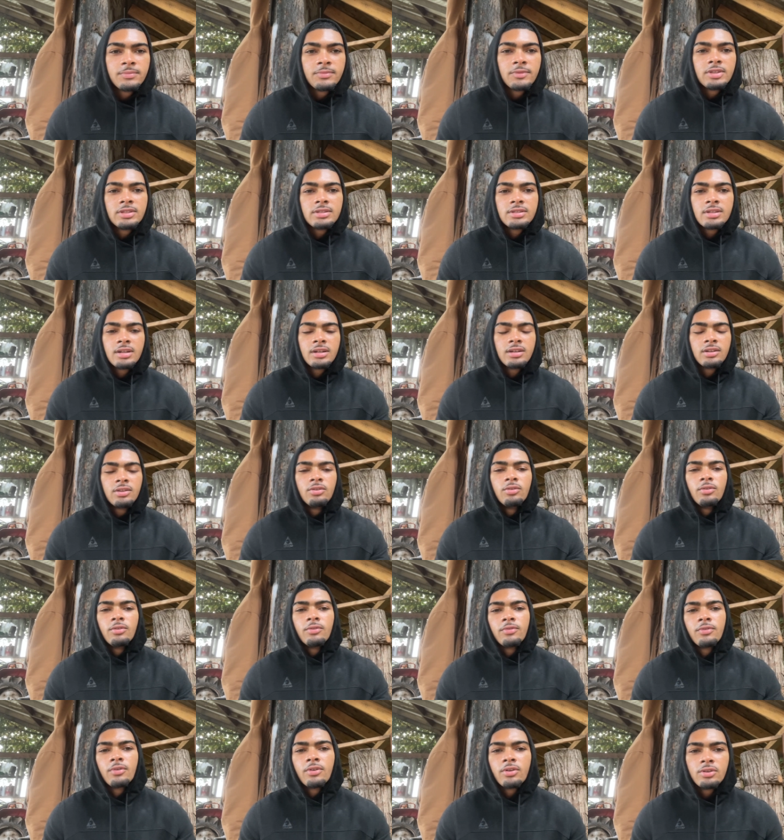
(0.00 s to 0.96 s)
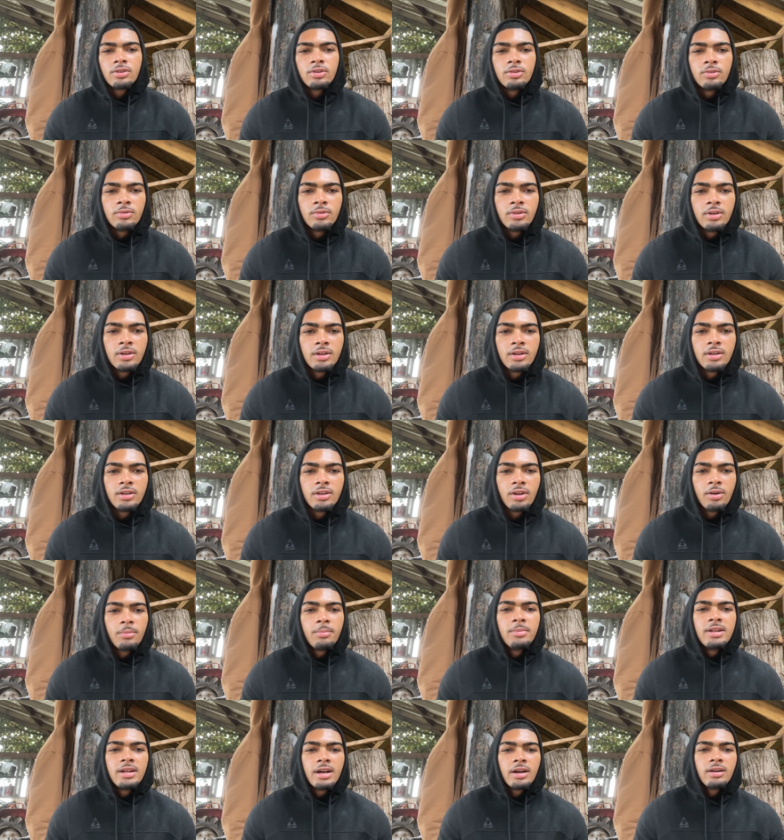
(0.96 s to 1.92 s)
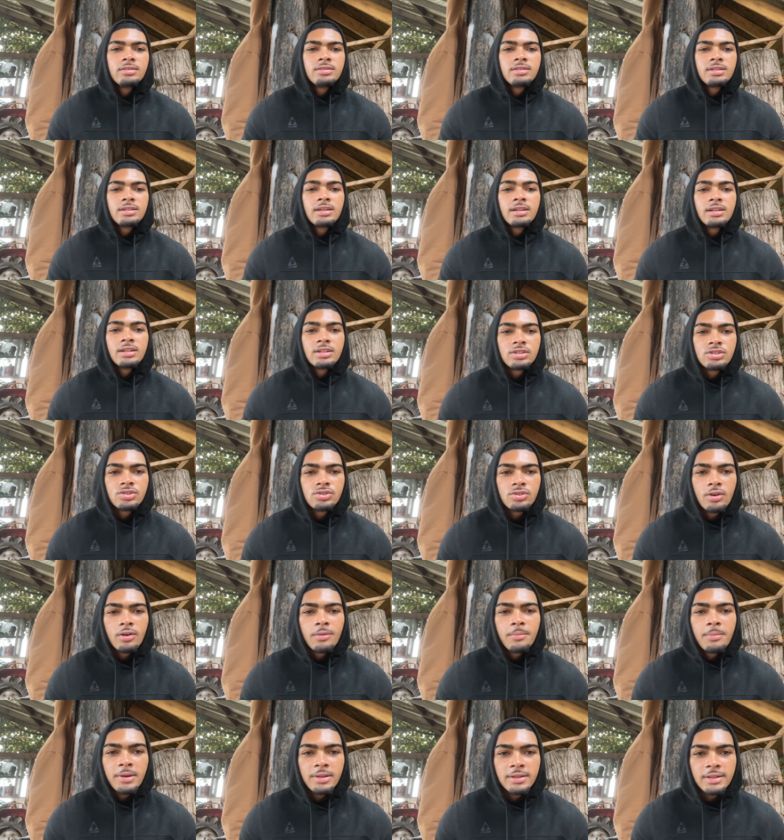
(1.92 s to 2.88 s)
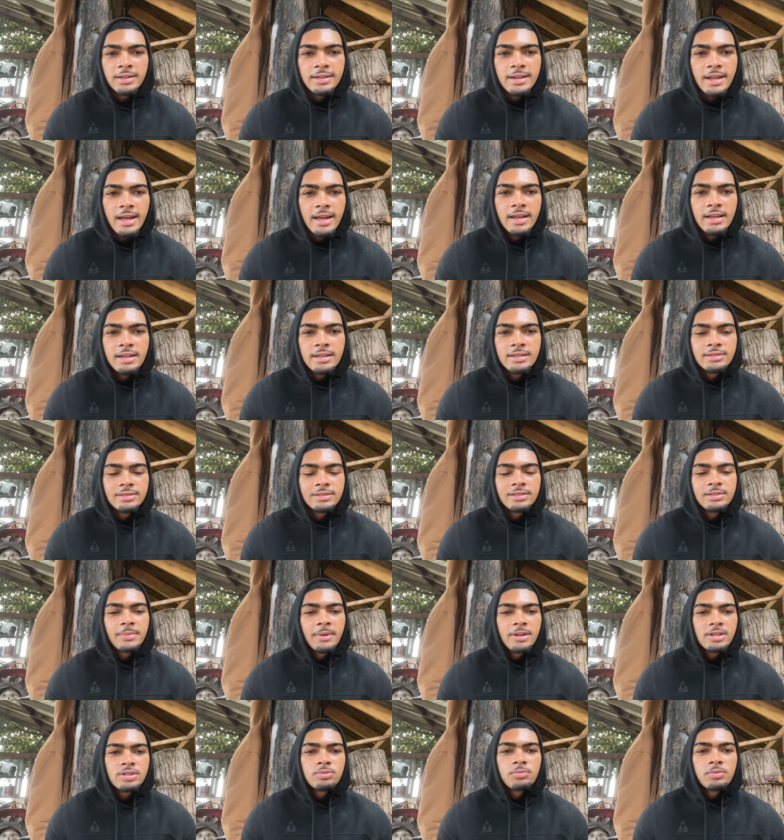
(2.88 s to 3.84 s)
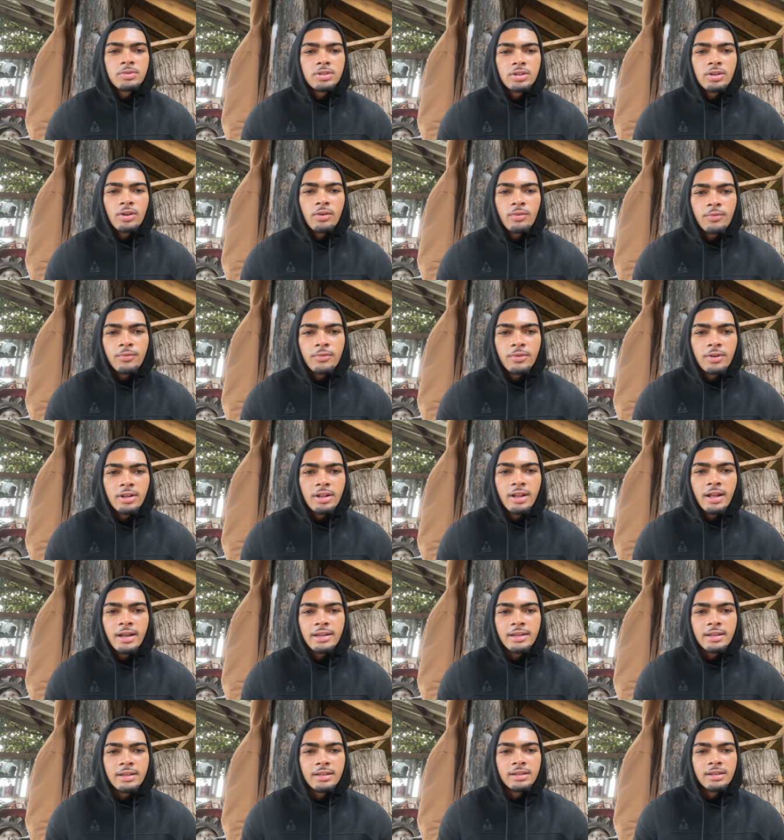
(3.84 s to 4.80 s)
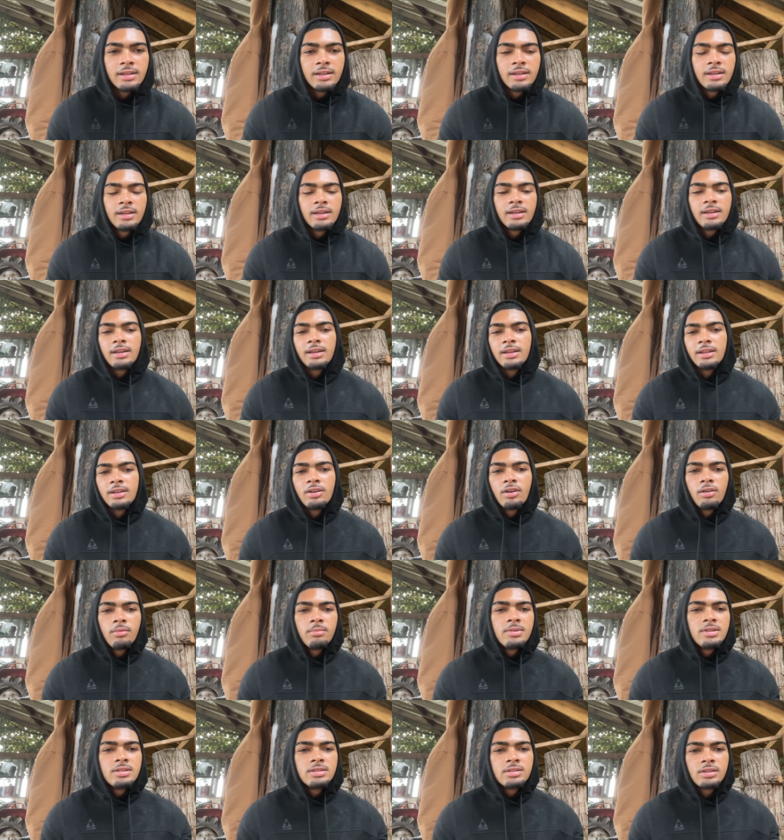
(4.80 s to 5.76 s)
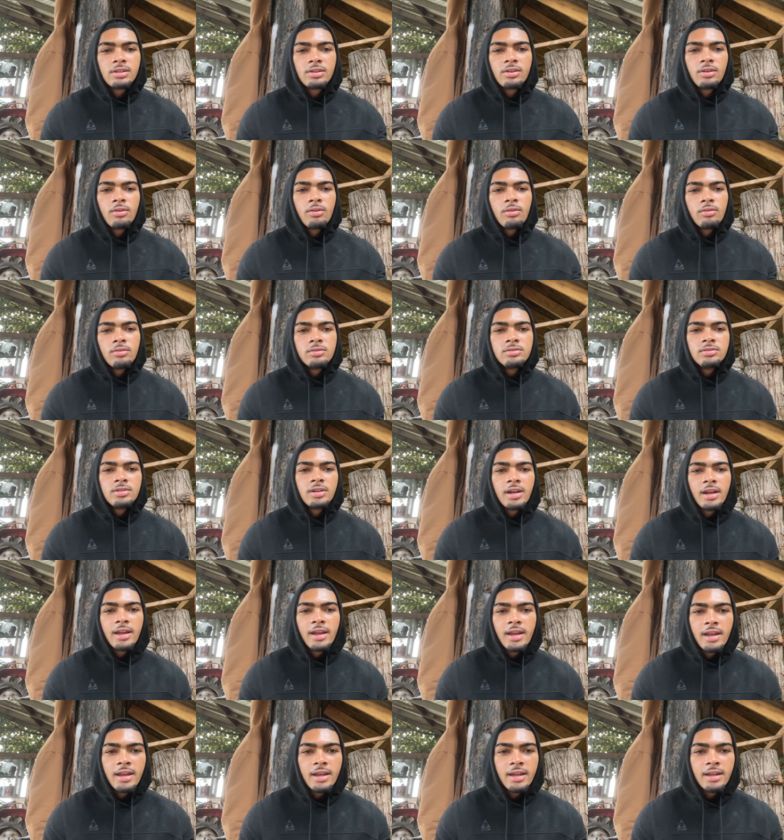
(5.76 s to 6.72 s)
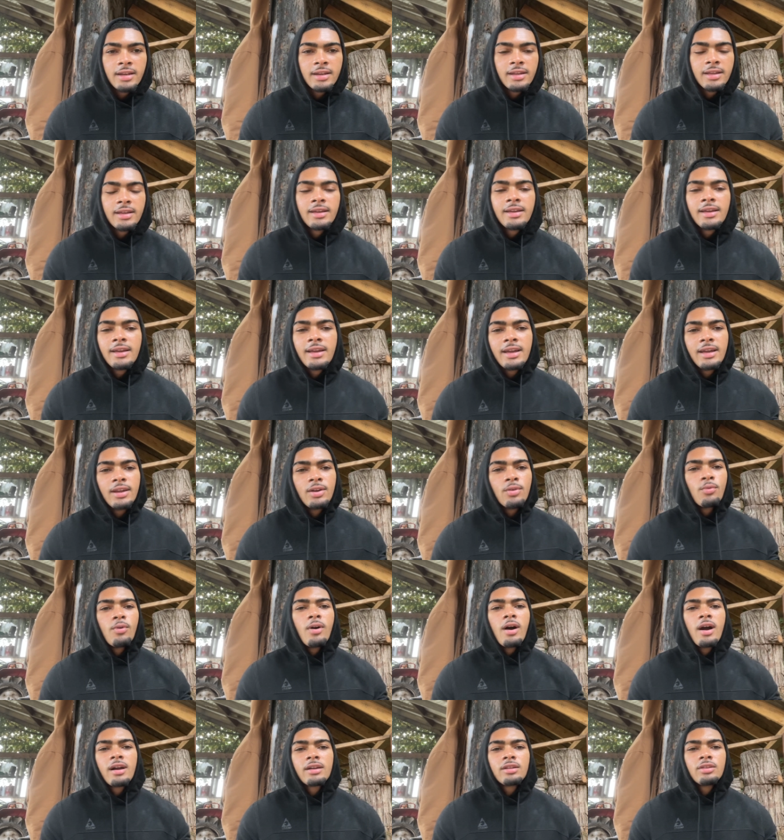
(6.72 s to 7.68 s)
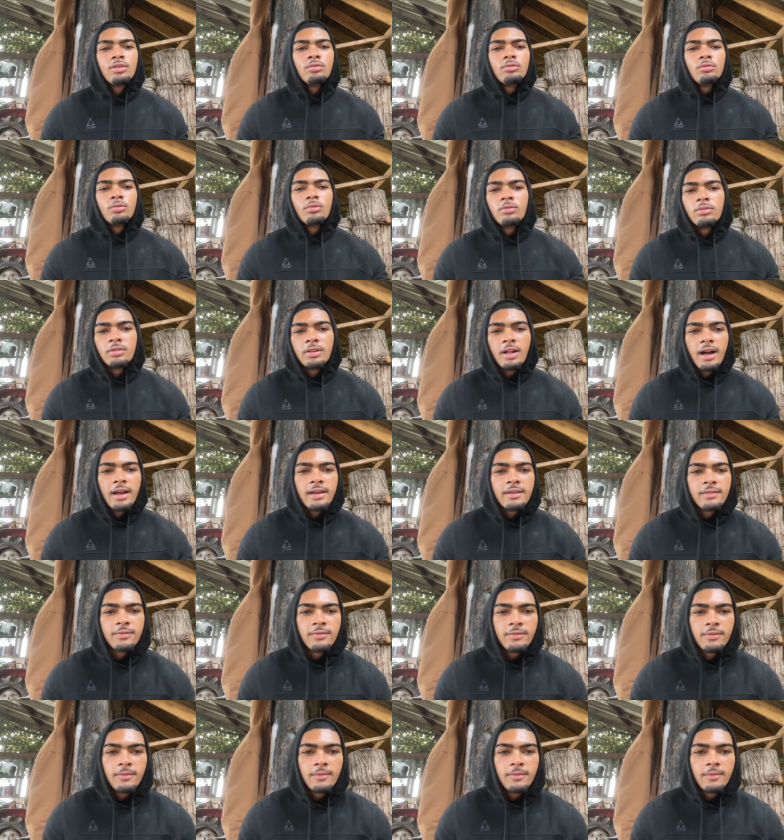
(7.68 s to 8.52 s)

is going to do it for you. Nobody else is going to show up on the days, especially when you don't feel like it. And nobody's going to hold your hand and walk you through life.